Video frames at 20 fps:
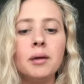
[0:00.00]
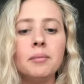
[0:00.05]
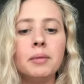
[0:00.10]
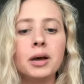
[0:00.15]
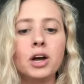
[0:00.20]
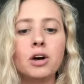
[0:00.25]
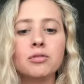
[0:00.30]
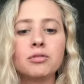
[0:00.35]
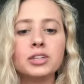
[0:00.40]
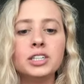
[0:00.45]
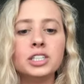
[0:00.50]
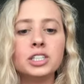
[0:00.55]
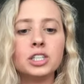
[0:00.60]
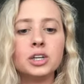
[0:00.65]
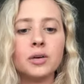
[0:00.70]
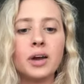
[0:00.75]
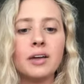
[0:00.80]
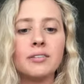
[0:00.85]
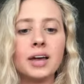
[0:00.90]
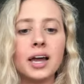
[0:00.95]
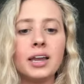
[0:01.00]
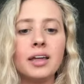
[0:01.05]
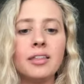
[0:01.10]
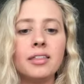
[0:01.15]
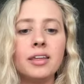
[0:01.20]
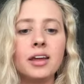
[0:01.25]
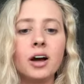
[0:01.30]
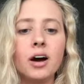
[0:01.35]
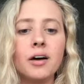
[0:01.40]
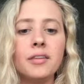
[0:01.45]
My ovaries don't have
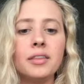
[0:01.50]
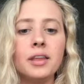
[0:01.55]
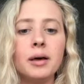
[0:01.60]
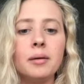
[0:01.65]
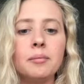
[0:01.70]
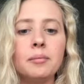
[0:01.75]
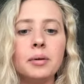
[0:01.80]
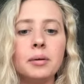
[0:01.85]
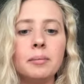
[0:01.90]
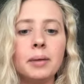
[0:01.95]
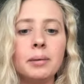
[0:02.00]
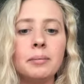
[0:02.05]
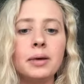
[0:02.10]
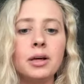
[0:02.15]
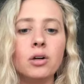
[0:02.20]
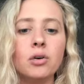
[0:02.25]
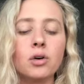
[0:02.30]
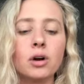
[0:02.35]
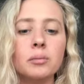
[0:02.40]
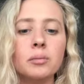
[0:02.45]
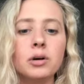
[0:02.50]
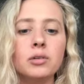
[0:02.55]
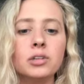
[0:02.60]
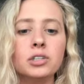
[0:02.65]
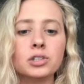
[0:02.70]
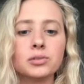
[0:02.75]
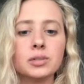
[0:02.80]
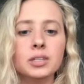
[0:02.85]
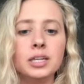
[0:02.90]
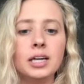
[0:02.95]
anything on them, but my male hormone
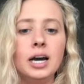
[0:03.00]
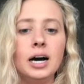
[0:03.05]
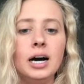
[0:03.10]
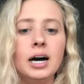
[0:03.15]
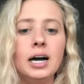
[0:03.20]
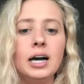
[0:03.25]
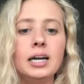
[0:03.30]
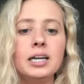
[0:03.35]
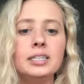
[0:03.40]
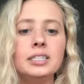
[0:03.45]
is really high.